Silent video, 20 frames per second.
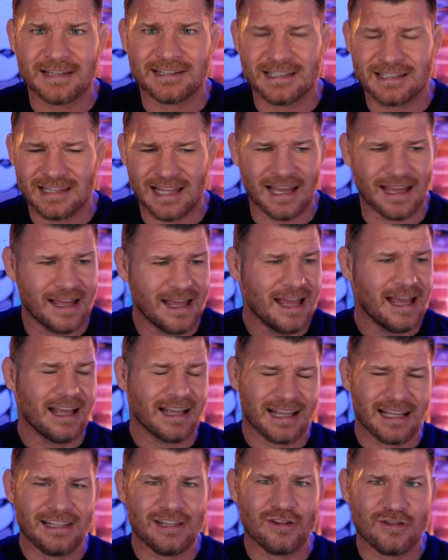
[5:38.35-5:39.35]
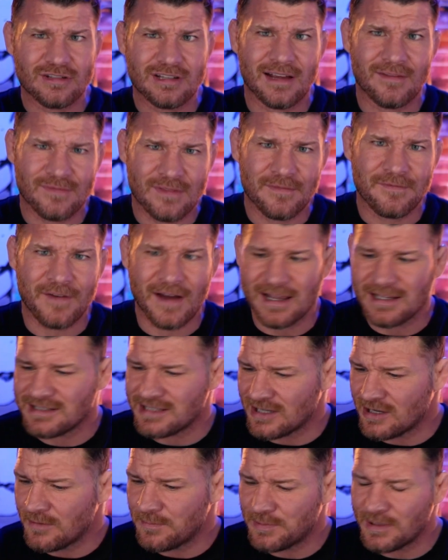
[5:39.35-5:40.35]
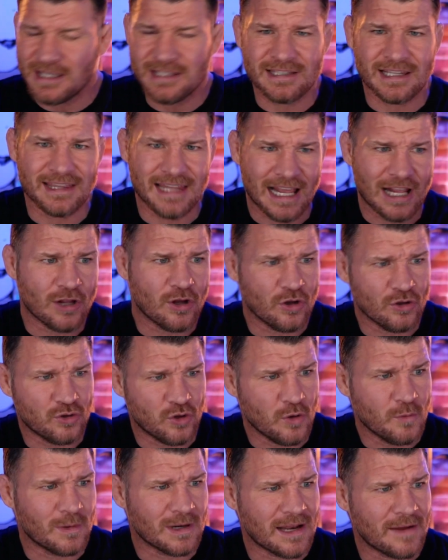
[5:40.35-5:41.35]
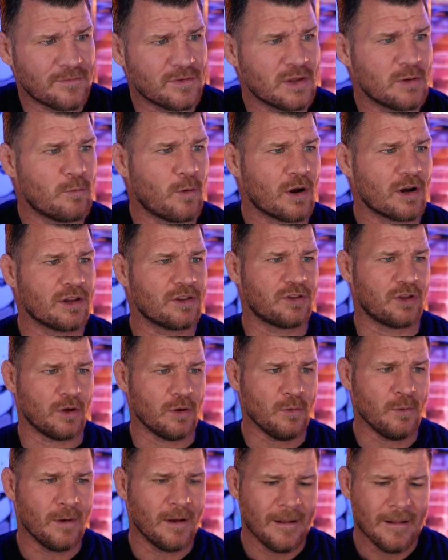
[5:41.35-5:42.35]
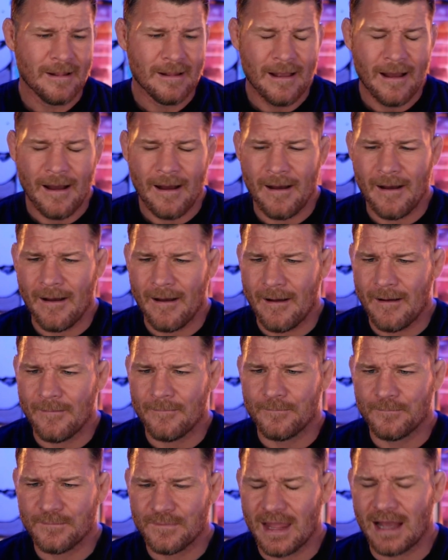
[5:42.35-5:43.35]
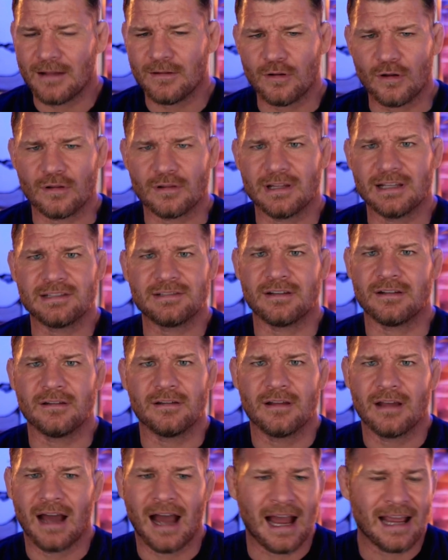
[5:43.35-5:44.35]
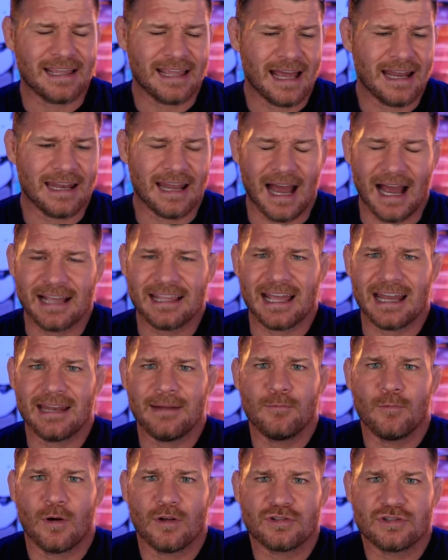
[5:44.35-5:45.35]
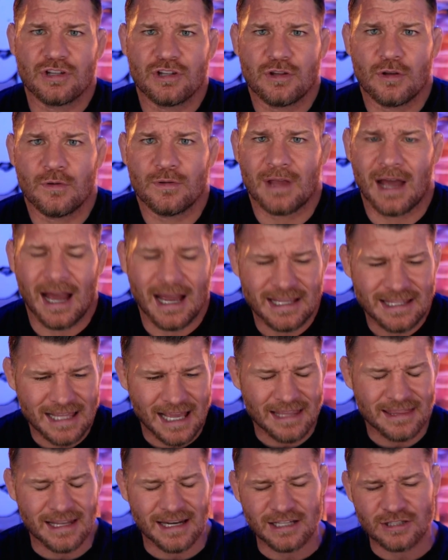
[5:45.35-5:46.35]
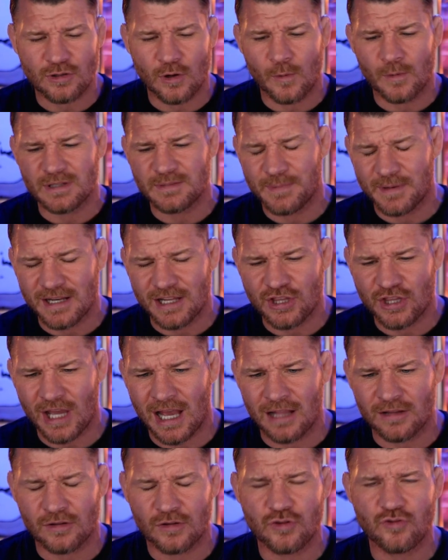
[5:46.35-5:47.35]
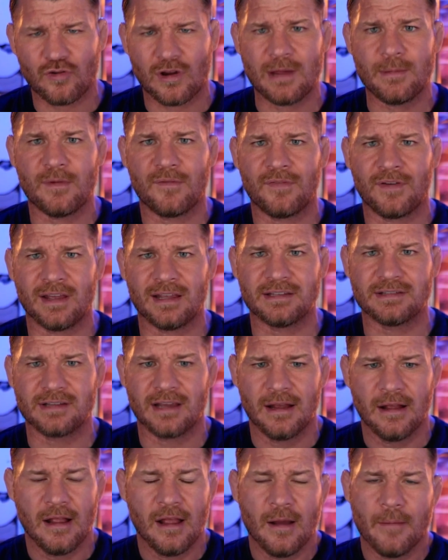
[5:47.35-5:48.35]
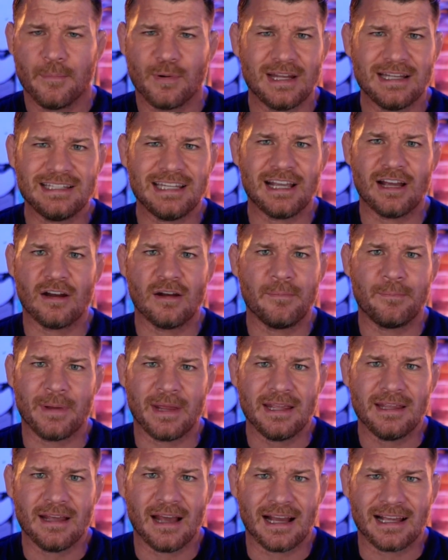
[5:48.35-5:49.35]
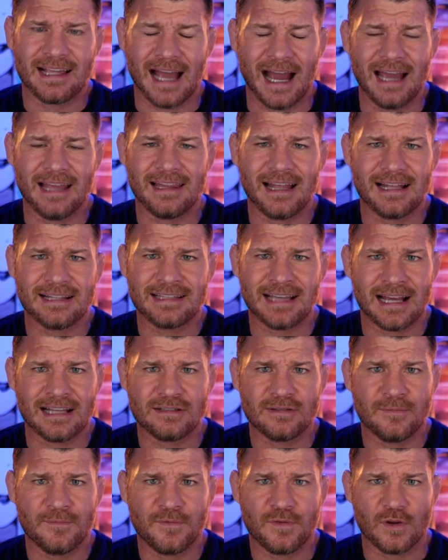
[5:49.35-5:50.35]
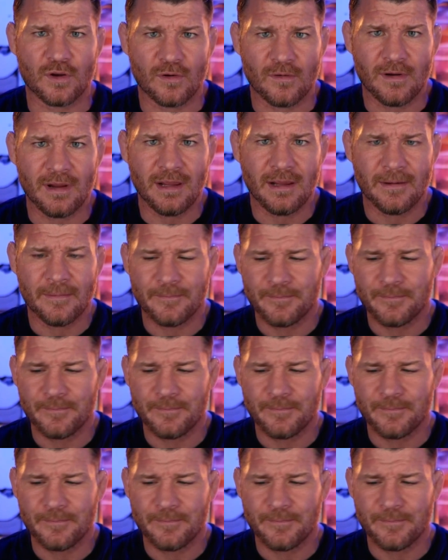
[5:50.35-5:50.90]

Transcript: He's like, can you just have the fights here, please, and then go do whatever you want to do? Now, look, listen, I get it. I get him wants to do that. I get that it's always been a childhood dream of his. But is he going to be a guy like Tyson Fury?